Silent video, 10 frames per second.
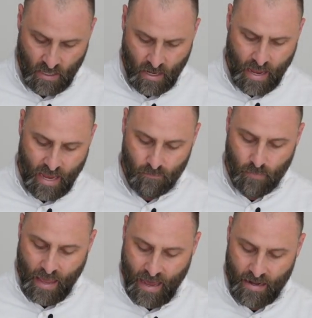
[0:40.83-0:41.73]
a
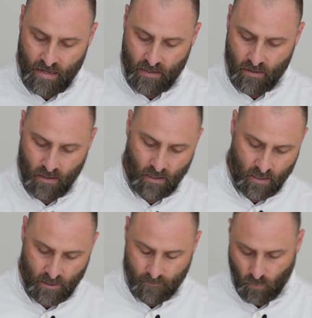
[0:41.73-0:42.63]
padded
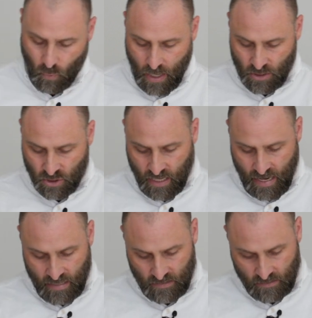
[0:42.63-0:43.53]
watch
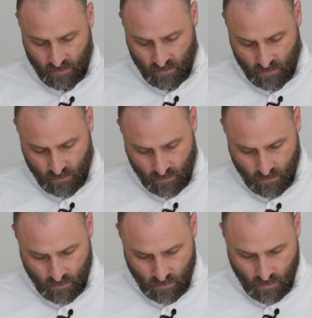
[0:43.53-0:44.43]
case,
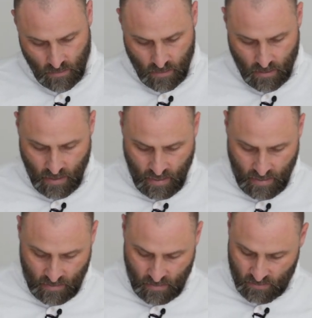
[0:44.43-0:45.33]

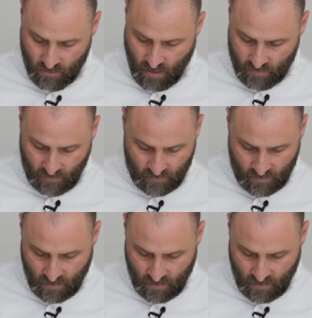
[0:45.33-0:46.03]
and as you guys can see